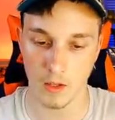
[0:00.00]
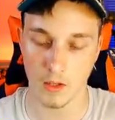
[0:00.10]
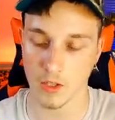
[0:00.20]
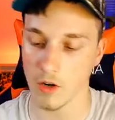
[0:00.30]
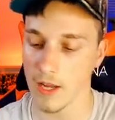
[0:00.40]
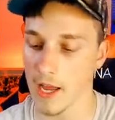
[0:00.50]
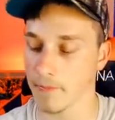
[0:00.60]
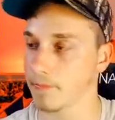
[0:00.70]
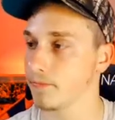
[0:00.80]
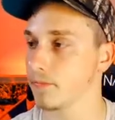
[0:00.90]
So yeah,
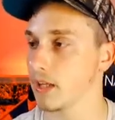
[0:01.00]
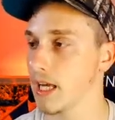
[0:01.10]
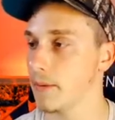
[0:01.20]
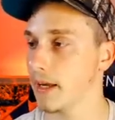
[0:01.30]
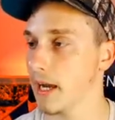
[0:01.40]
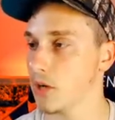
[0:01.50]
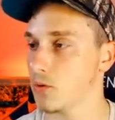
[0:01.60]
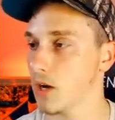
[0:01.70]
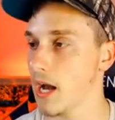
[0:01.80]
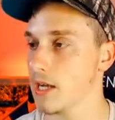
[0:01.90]
keep it
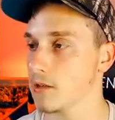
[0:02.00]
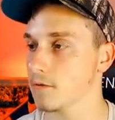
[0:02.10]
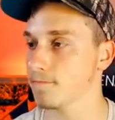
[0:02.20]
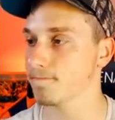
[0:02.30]
casual, guys.